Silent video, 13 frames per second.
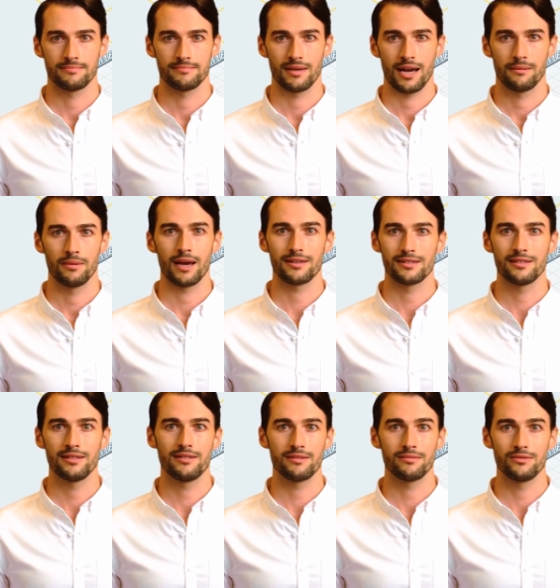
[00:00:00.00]
Bad
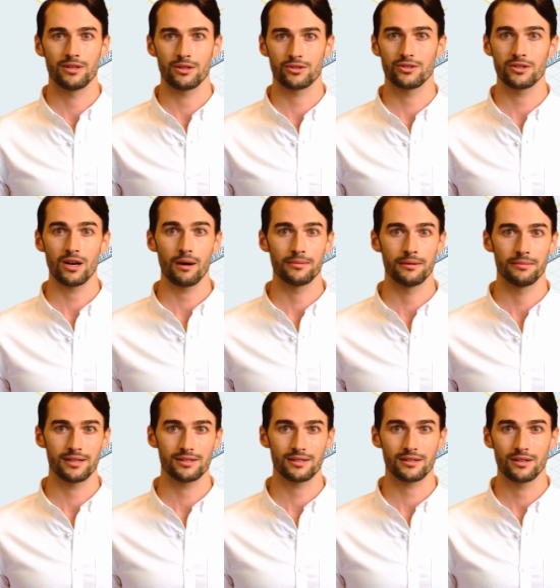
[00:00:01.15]
practices, such as
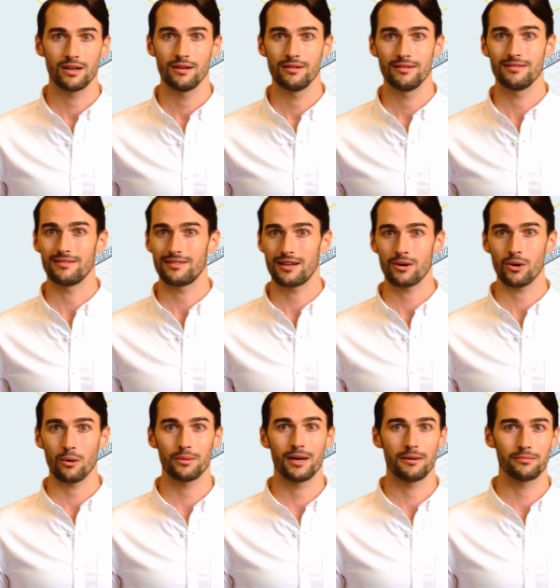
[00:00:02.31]
copy-pasting code, can
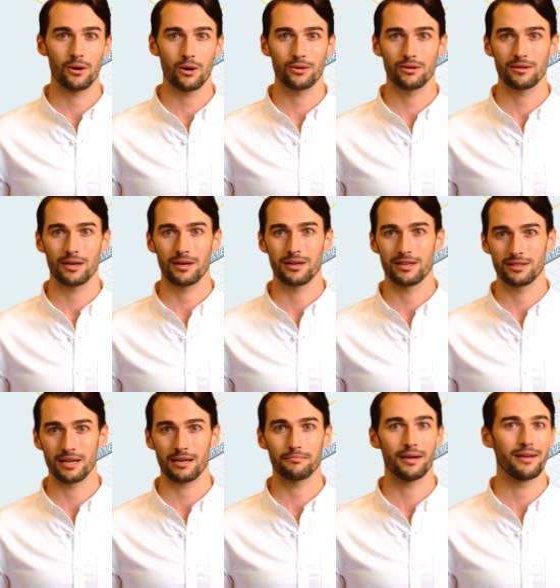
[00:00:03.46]
open up vulnerabilities
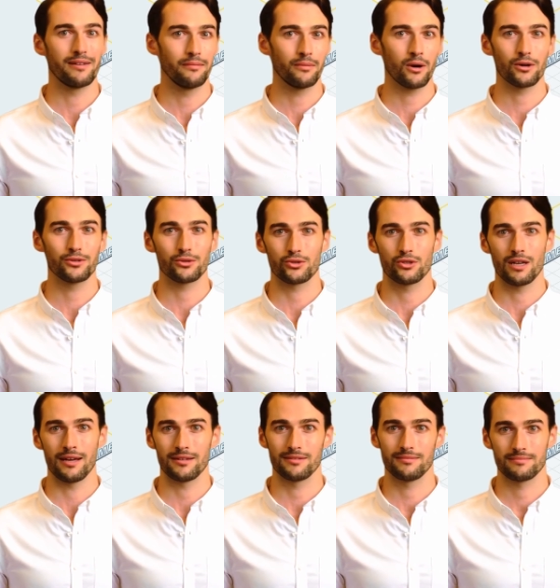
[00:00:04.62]
and make them hard to
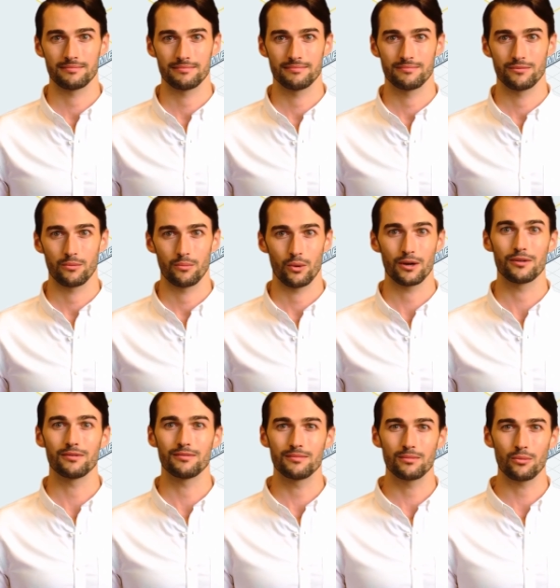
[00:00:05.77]
track. For one,
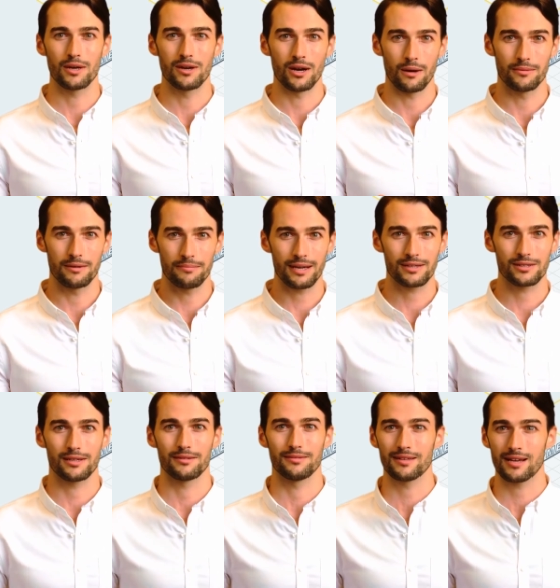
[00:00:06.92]
when
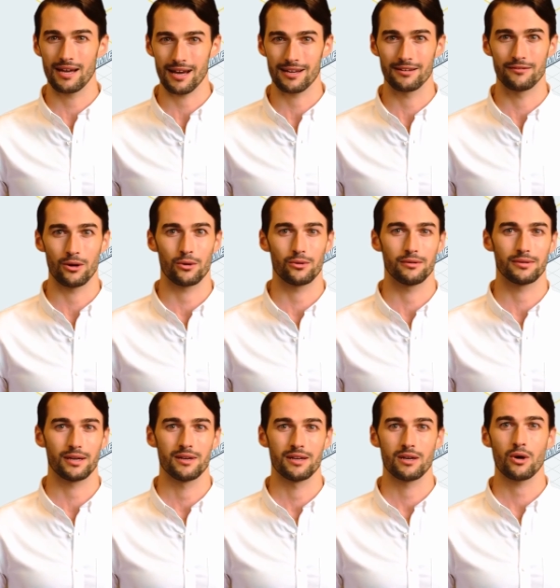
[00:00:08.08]
copy-pasting, any
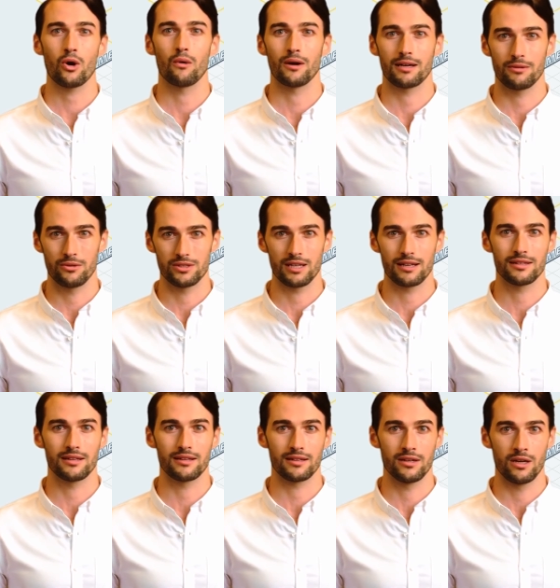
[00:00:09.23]
vulnerability already presented
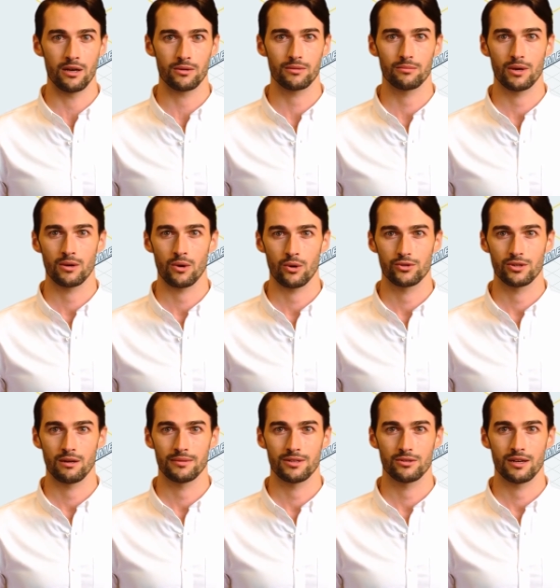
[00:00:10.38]
in the code will also
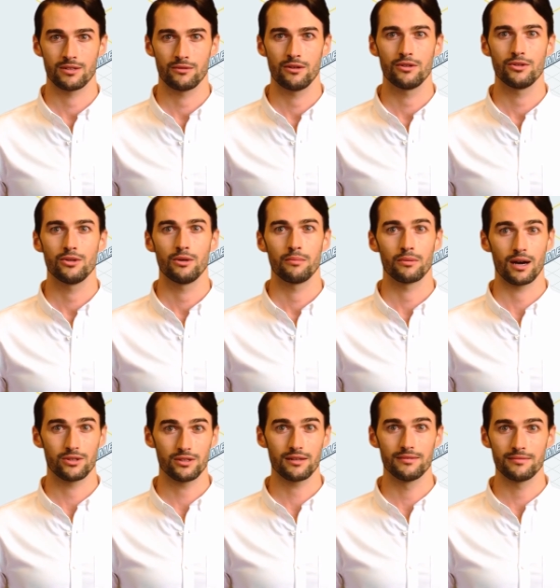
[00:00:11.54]
be transferred to your
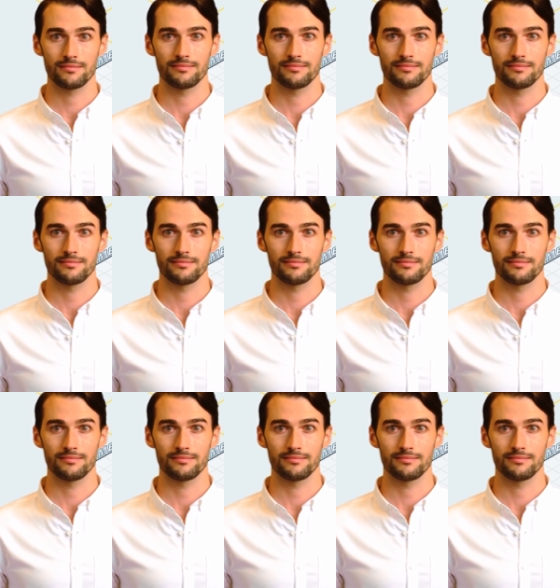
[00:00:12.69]
project.